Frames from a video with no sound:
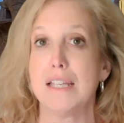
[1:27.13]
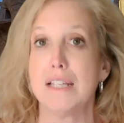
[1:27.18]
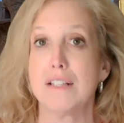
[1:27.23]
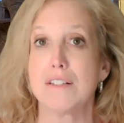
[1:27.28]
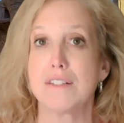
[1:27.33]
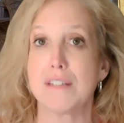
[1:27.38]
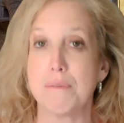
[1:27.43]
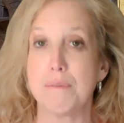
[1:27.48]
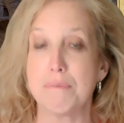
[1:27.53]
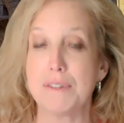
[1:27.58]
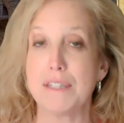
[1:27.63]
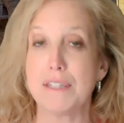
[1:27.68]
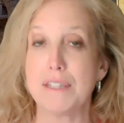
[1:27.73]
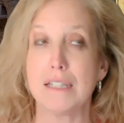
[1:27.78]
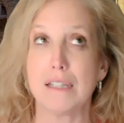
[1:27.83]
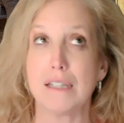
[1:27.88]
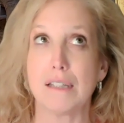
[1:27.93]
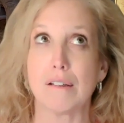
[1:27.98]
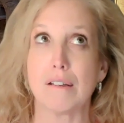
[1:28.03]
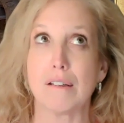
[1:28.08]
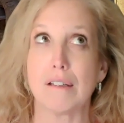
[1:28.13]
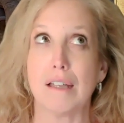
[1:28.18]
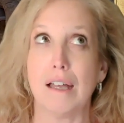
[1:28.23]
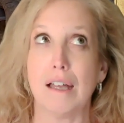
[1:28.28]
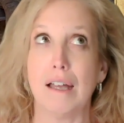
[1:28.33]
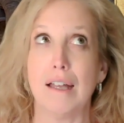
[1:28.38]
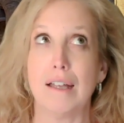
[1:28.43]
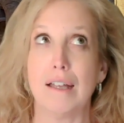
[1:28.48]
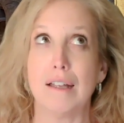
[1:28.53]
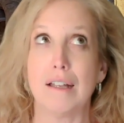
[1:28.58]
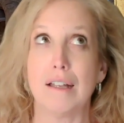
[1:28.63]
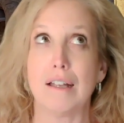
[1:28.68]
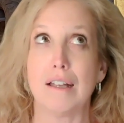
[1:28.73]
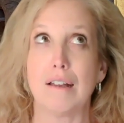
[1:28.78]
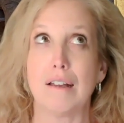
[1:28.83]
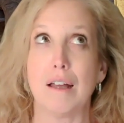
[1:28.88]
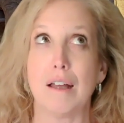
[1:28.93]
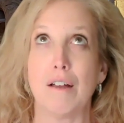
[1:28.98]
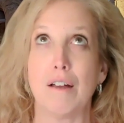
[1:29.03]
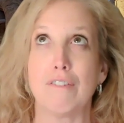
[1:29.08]
something
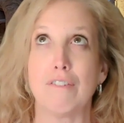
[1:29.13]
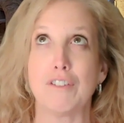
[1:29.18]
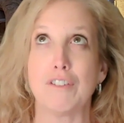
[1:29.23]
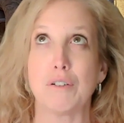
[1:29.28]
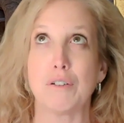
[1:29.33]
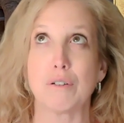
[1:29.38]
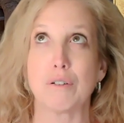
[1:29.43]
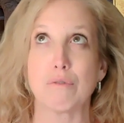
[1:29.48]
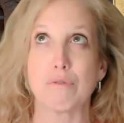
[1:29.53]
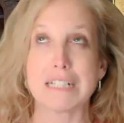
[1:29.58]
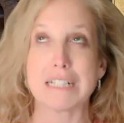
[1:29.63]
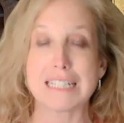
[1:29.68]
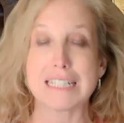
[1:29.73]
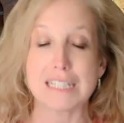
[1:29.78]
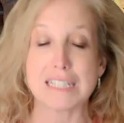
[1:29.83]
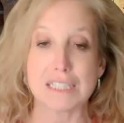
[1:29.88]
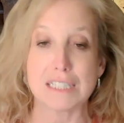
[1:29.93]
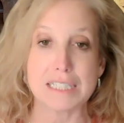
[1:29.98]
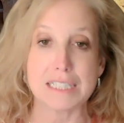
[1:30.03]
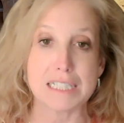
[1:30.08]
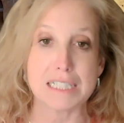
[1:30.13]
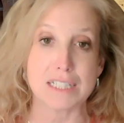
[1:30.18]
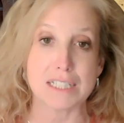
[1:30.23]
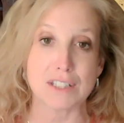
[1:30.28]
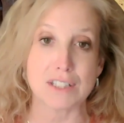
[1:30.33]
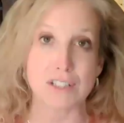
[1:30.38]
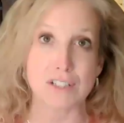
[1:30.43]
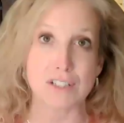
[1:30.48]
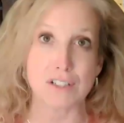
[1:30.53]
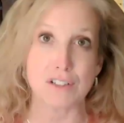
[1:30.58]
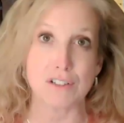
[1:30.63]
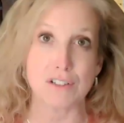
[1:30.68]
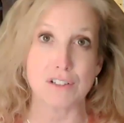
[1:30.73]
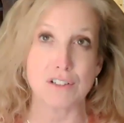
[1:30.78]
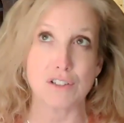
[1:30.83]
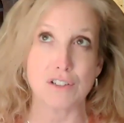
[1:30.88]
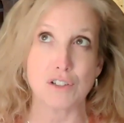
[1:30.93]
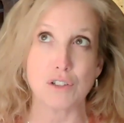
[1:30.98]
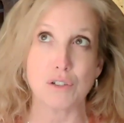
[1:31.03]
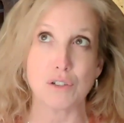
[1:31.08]
of your resilience
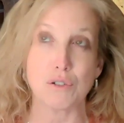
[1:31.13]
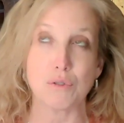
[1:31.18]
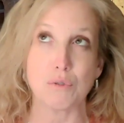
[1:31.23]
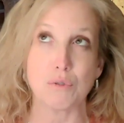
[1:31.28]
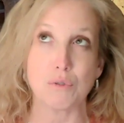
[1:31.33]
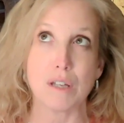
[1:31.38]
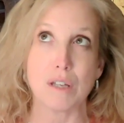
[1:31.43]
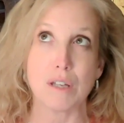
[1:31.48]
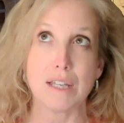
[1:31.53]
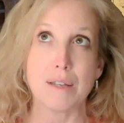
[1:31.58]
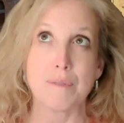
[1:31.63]
to